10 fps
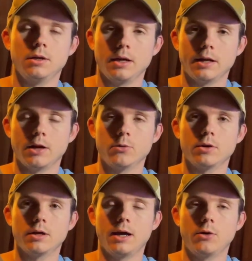And I
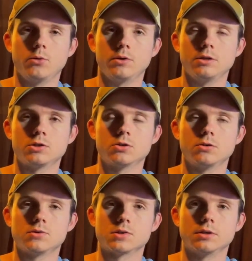would I would
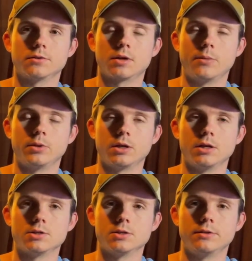introduce another
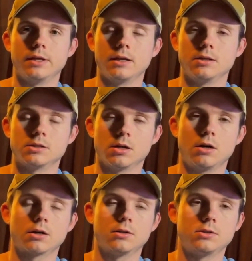application that can
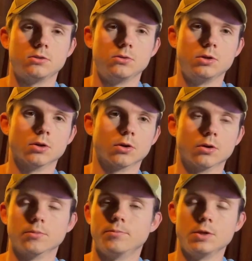talk to
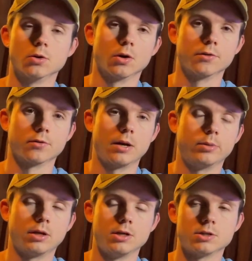your your other
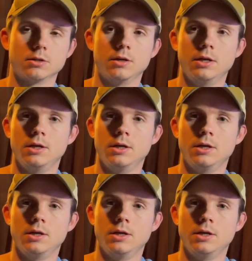application.